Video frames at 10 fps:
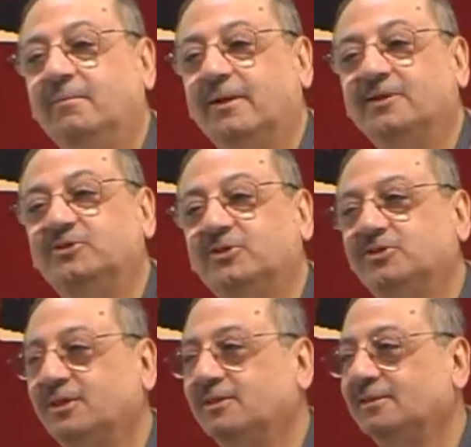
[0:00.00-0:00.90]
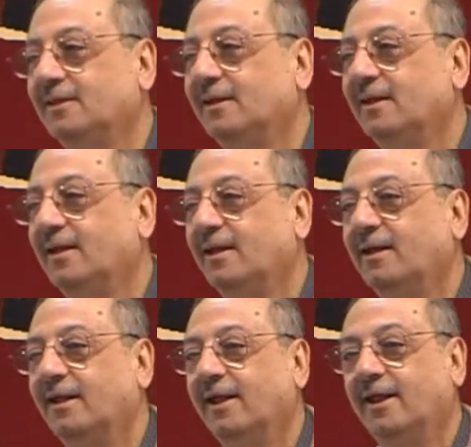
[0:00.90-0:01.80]
and sisters,
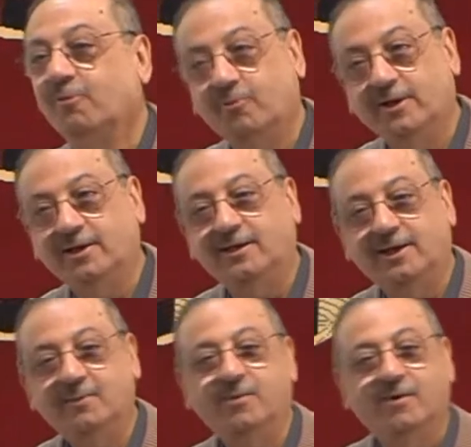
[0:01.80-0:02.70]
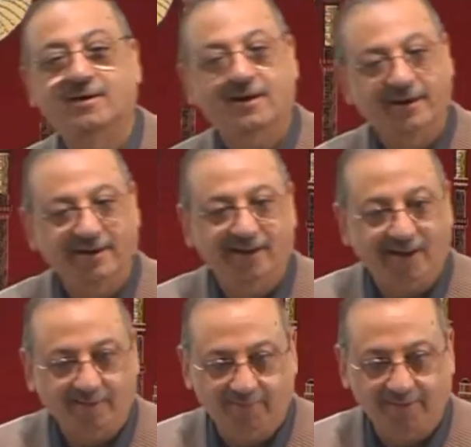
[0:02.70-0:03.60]
if we keep on learning
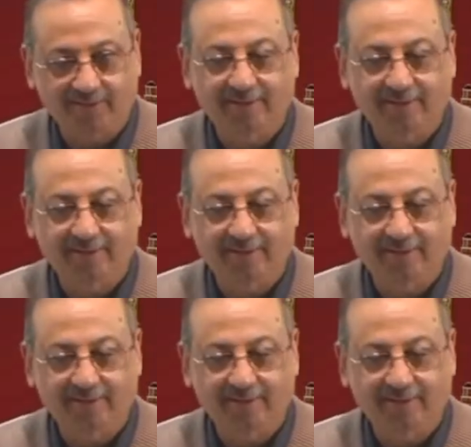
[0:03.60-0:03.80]
Arabic,